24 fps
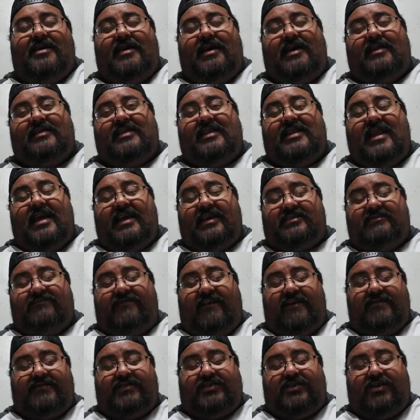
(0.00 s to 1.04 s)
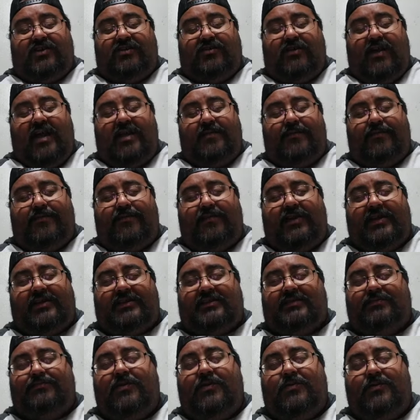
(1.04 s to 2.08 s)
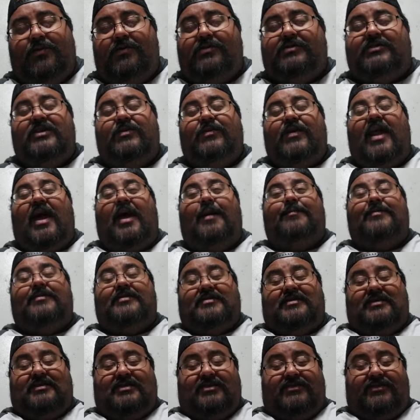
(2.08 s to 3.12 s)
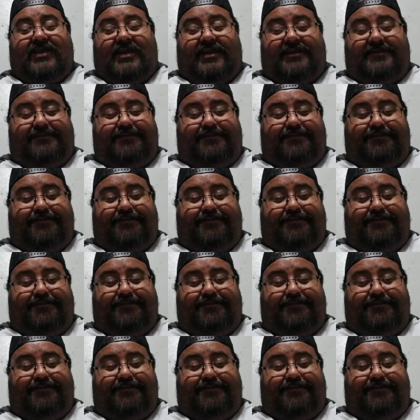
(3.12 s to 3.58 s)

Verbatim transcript: at the next five-star Grand Prix. But we'll see what happens until then.